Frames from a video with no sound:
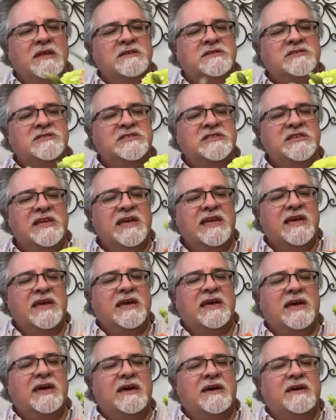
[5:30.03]
She
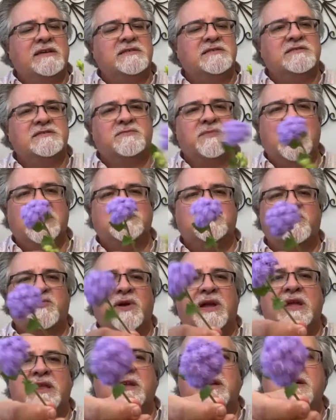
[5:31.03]
has
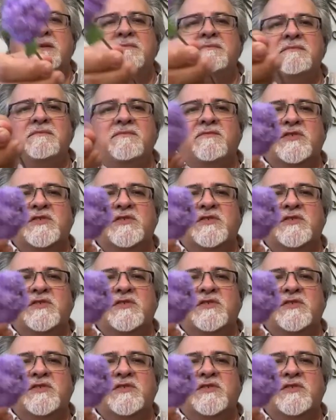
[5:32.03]
mageratum,